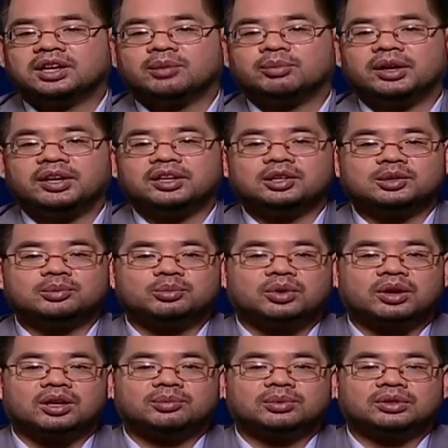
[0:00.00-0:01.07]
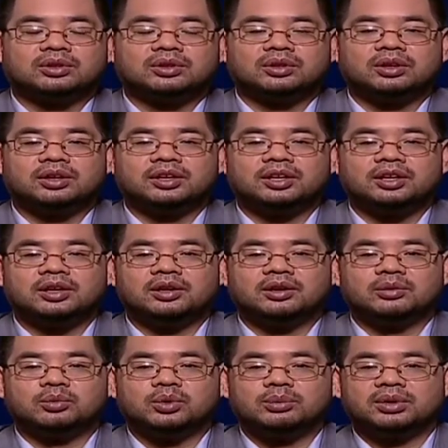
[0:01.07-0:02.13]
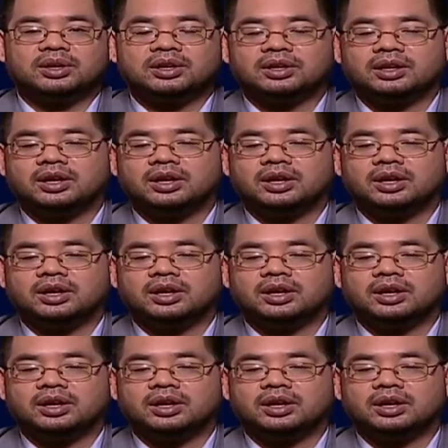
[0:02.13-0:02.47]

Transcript: Assalamu alaykum wa rahmatullahi wa